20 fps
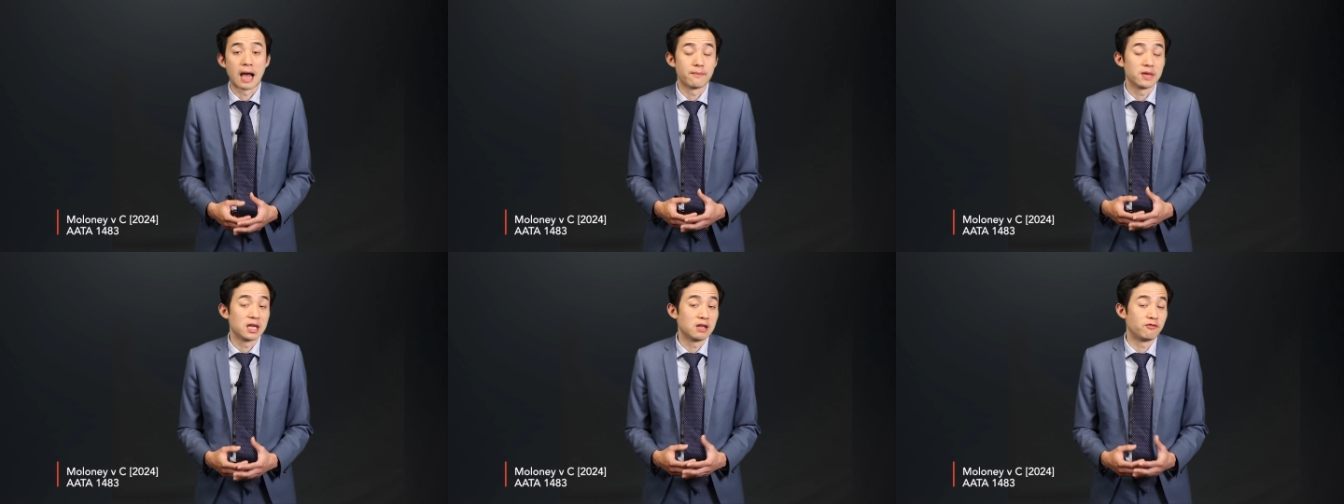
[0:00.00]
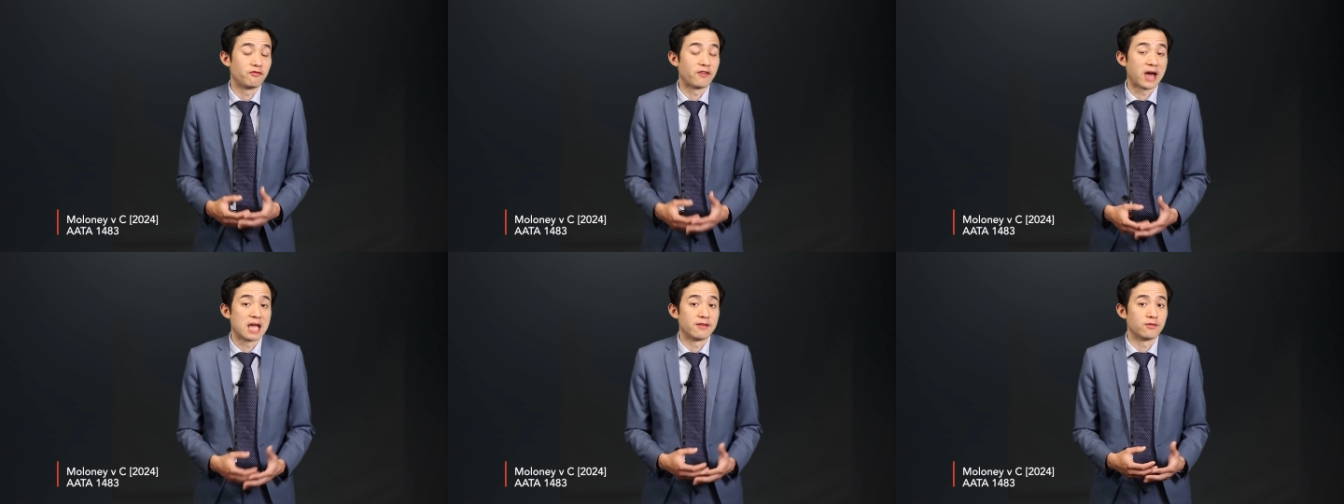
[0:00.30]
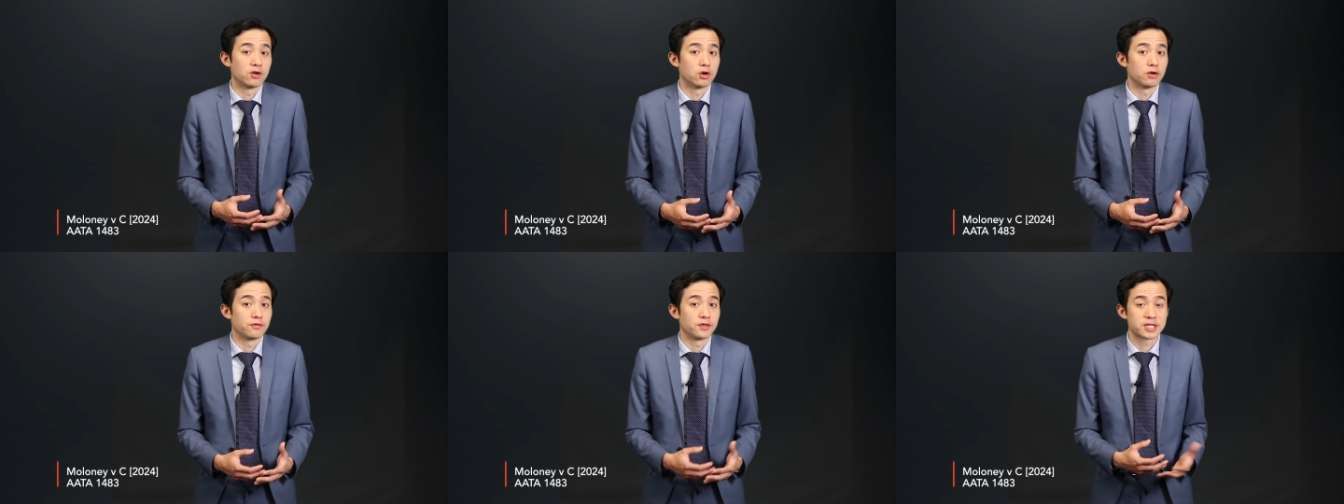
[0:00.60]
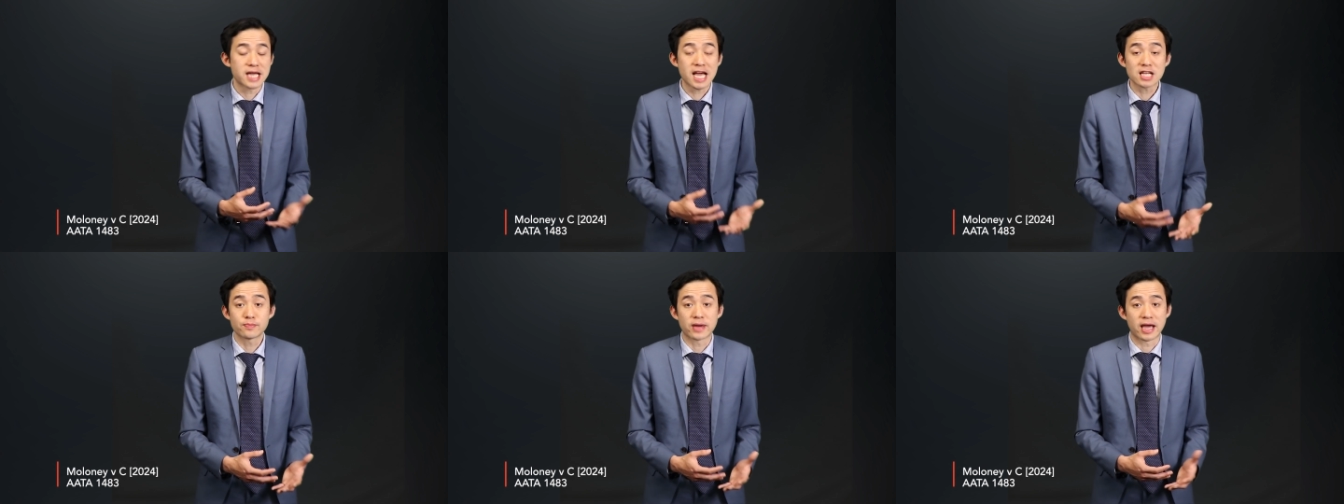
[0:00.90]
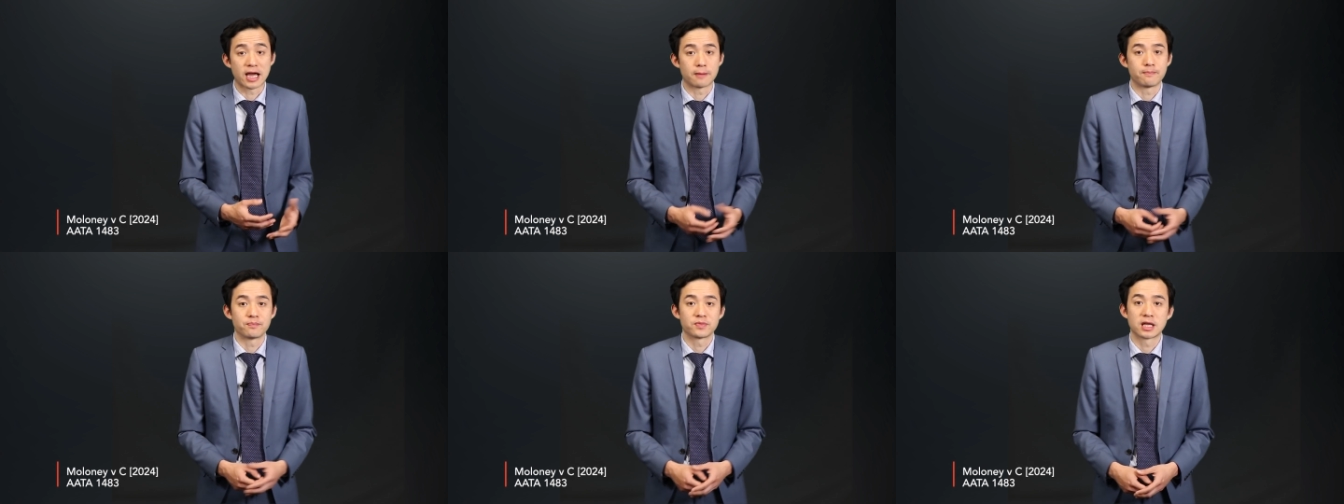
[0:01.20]
in favour of the
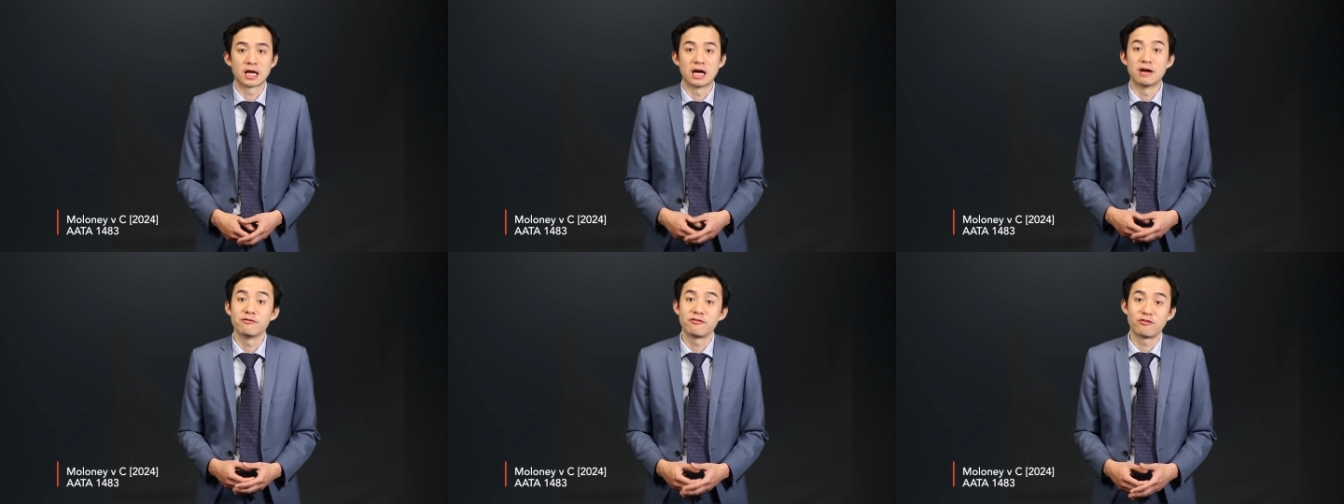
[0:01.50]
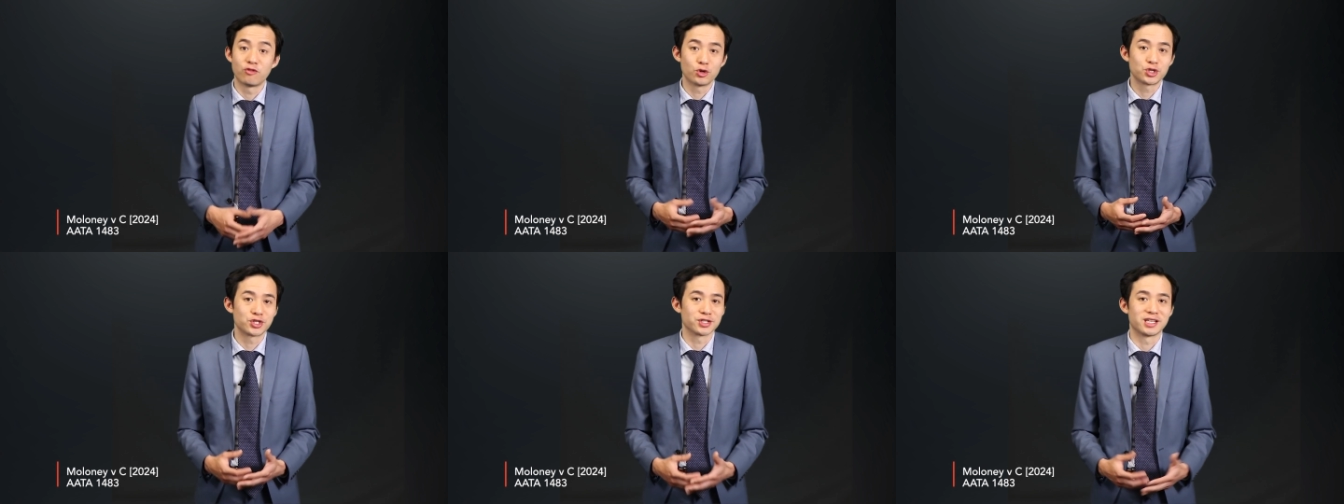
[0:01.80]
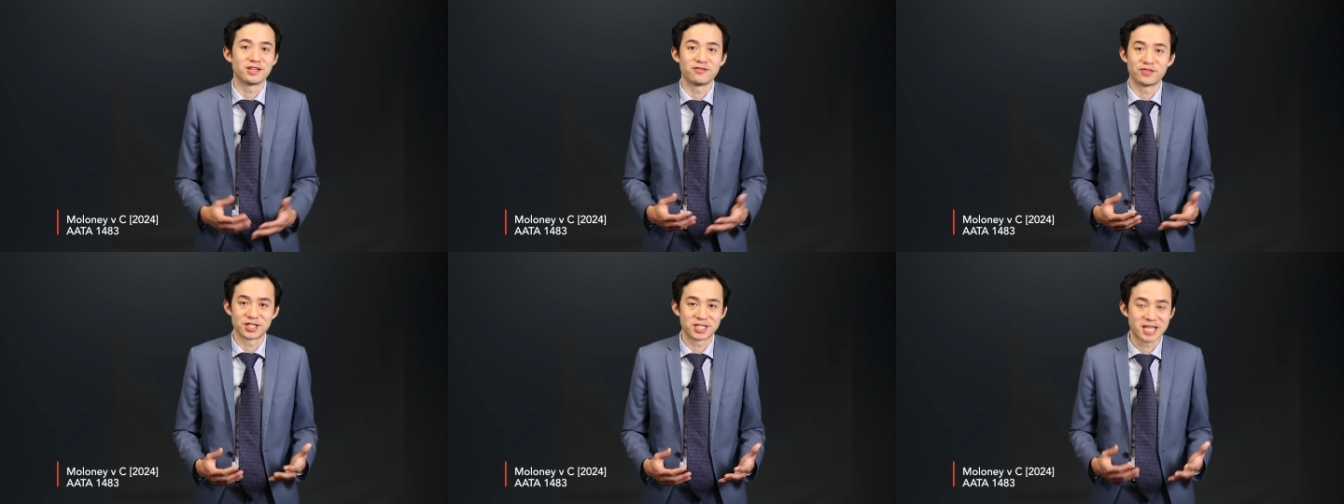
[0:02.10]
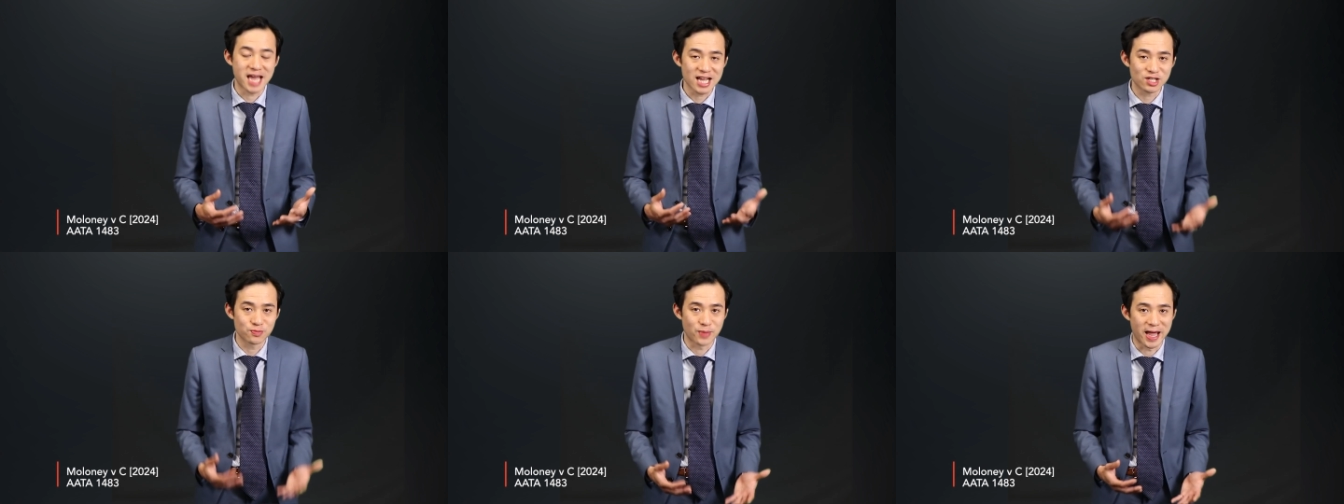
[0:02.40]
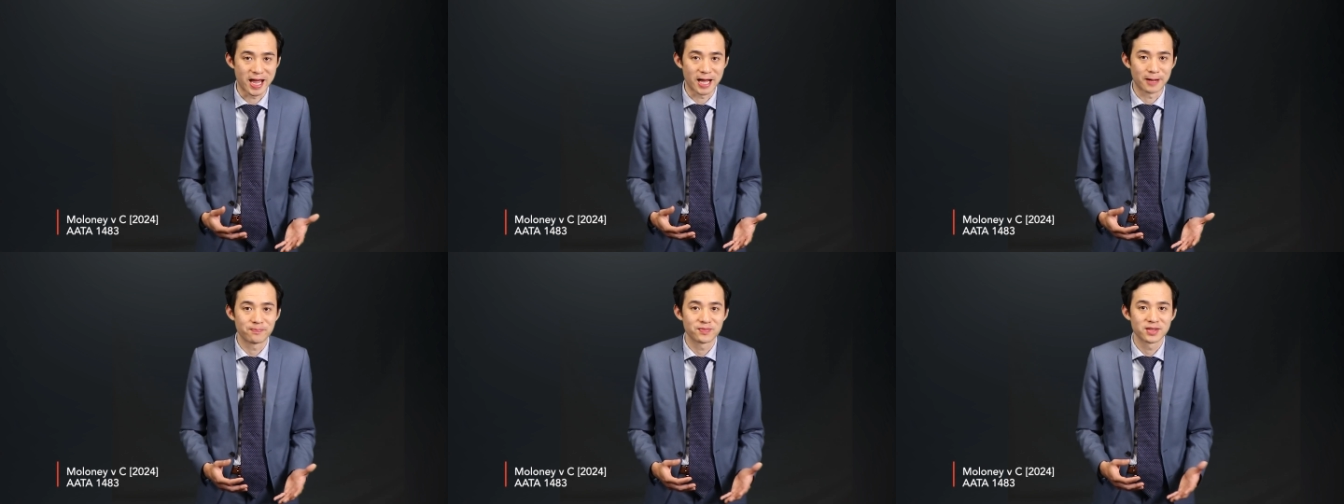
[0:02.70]
taxpayer, unfortunately for the
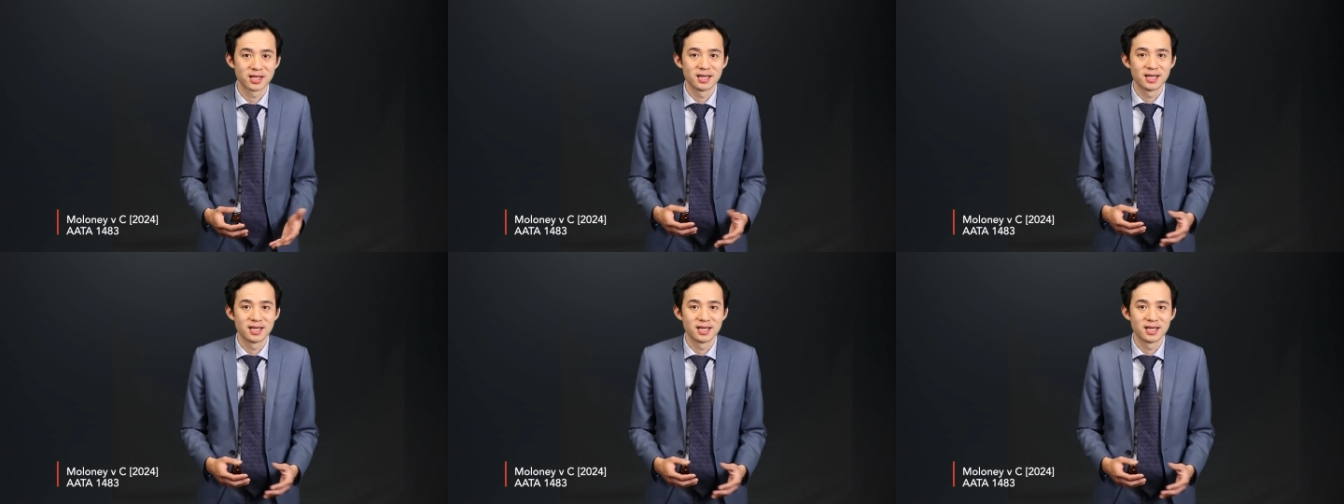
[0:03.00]
taxpayer.